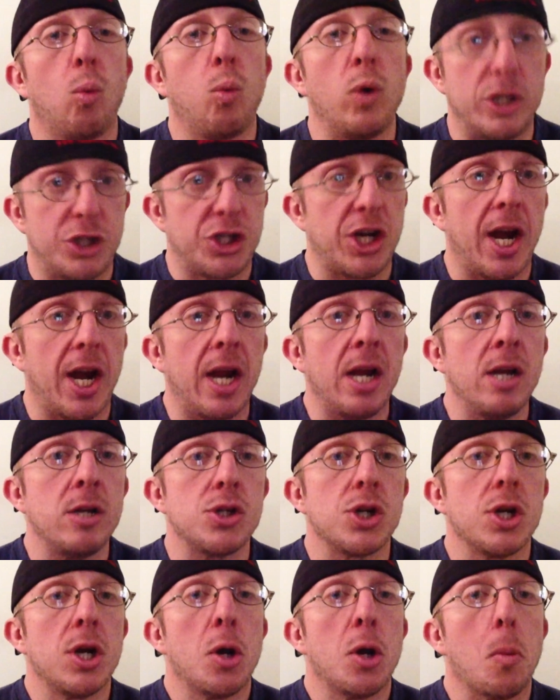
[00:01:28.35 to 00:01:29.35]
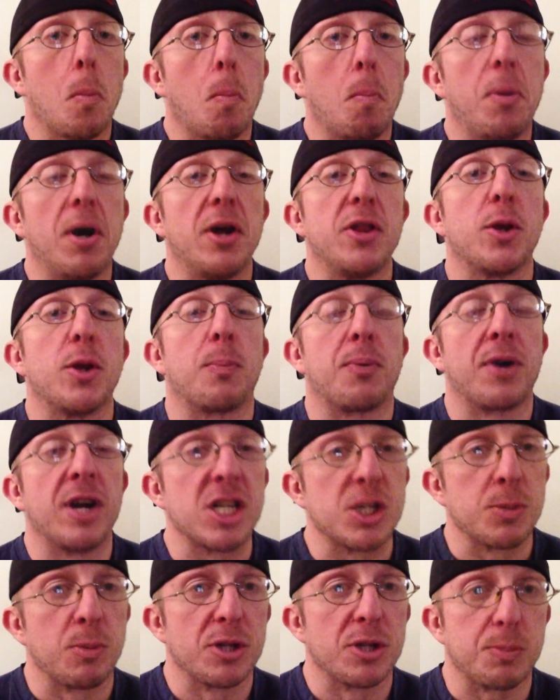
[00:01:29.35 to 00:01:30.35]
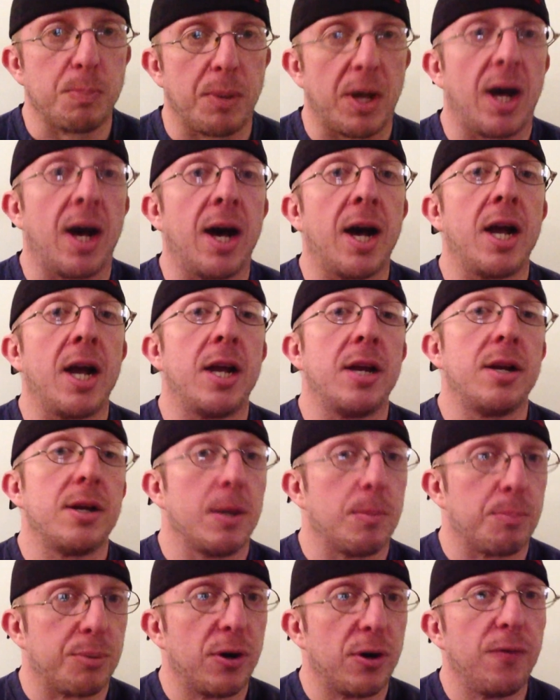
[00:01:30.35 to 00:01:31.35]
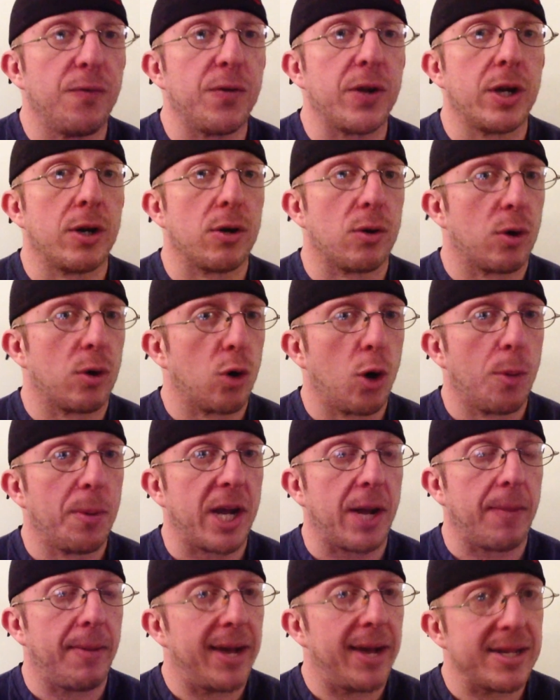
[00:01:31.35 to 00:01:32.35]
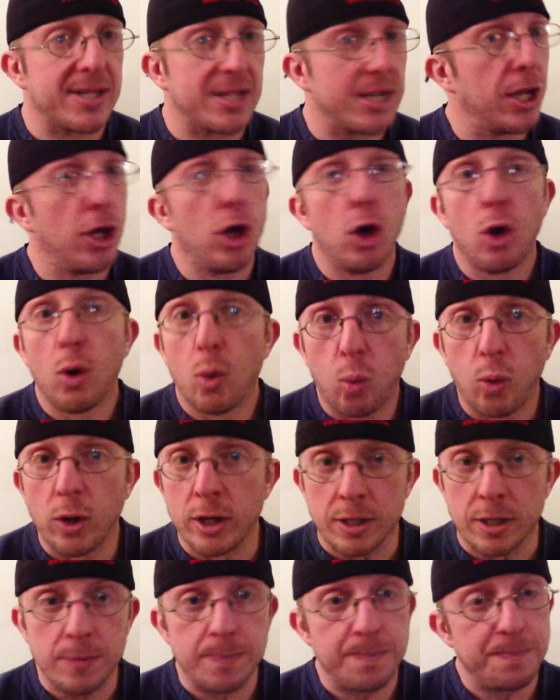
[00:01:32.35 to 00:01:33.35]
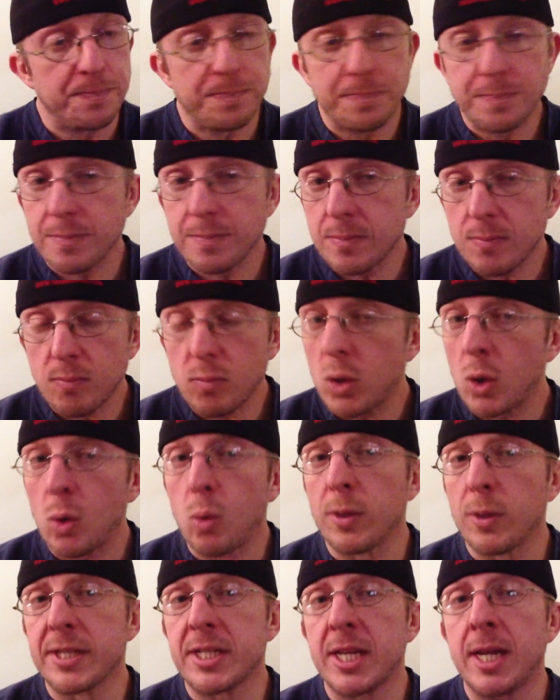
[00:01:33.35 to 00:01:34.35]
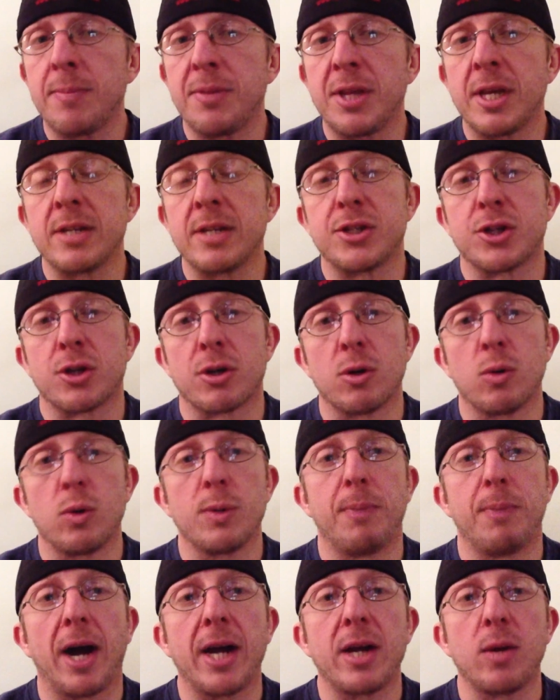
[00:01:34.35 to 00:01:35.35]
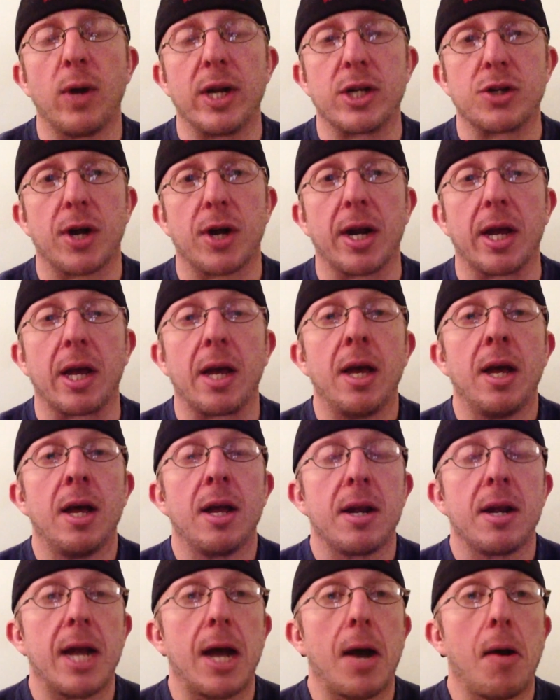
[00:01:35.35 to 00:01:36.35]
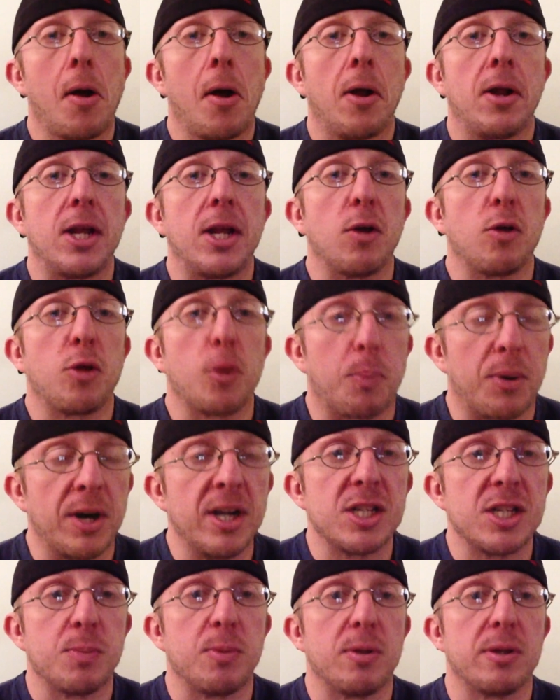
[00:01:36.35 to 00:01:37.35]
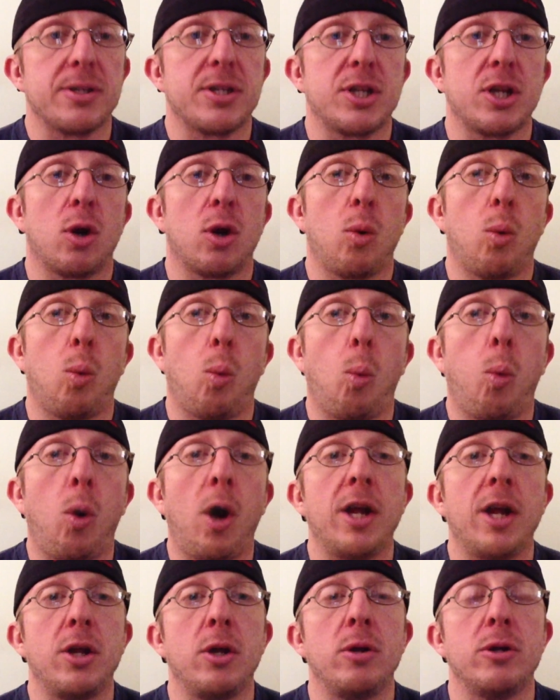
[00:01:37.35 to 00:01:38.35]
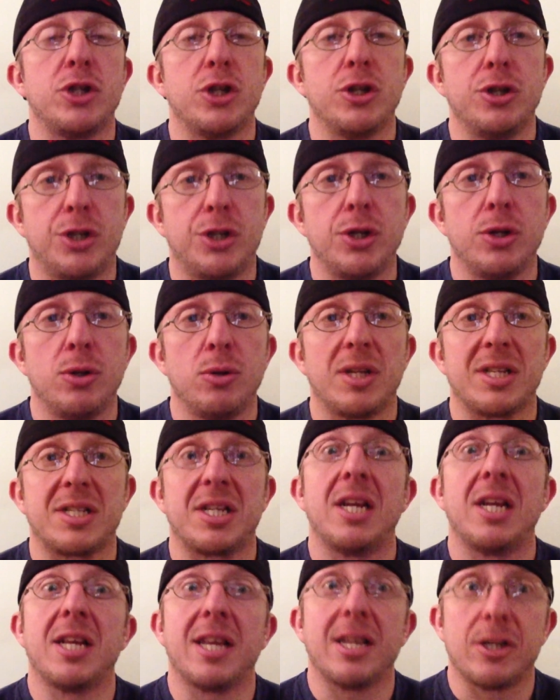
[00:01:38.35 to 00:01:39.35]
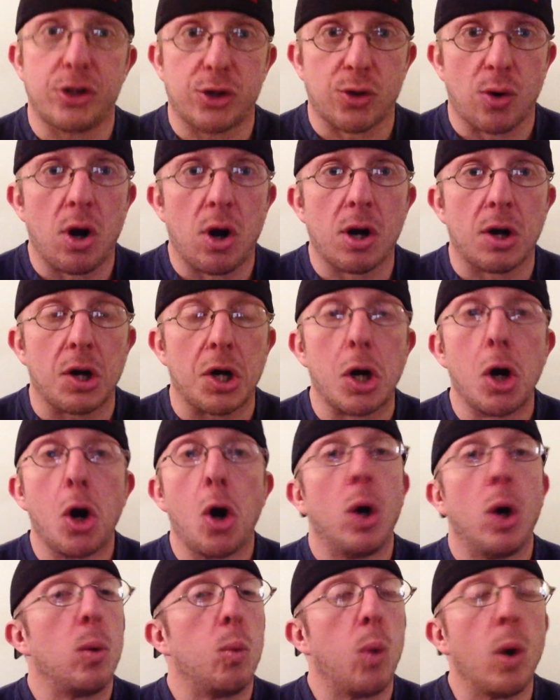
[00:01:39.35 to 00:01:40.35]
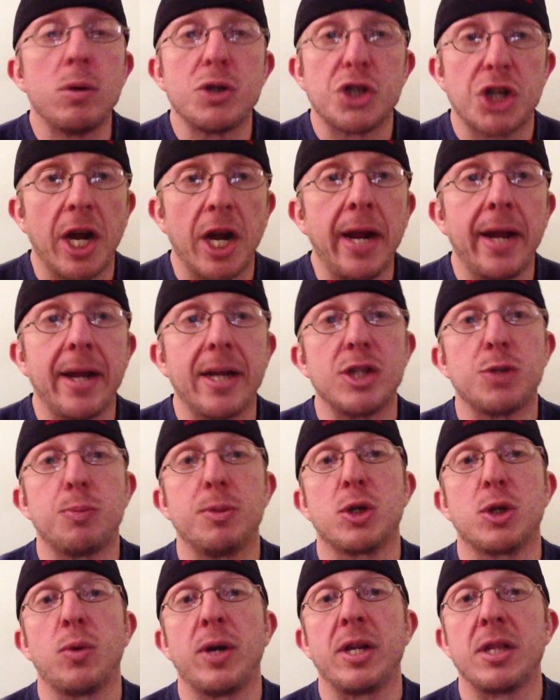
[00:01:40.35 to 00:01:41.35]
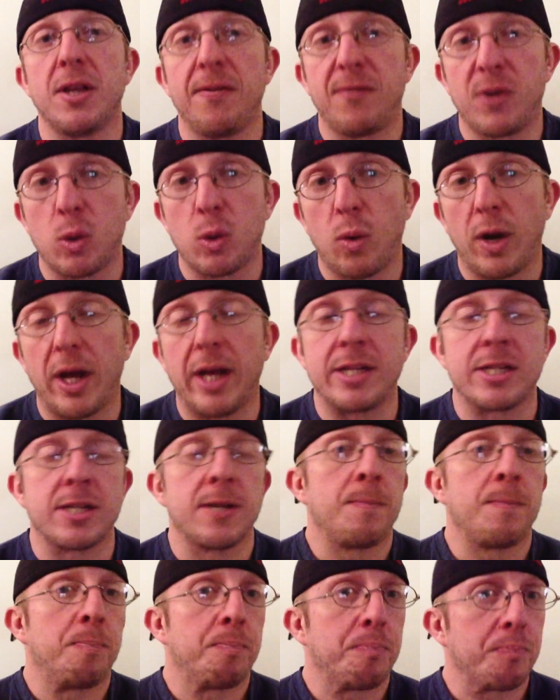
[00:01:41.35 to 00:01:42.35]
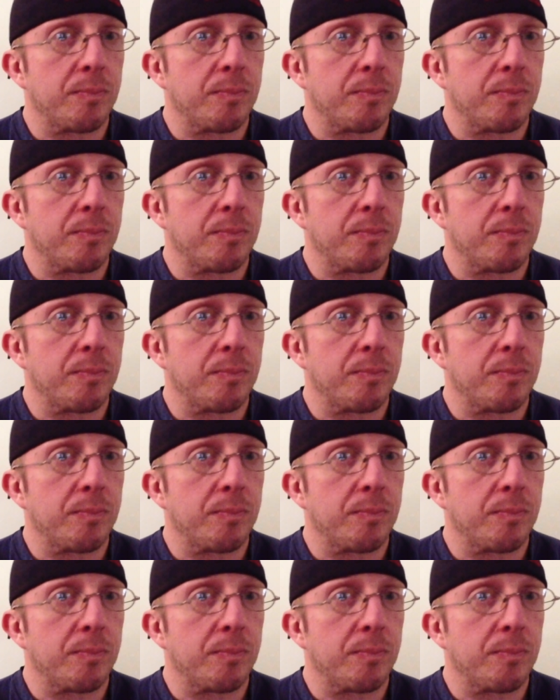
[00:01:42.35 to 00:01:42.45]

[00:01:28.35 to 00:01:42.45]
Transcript: would change, but the principles behind improving your aerobic capacity wouldn't. Well, the same thing is true with bodyweight training. Now, you know, the principles, you know, what you should do, let's say, to get stronger won't change between lifting weights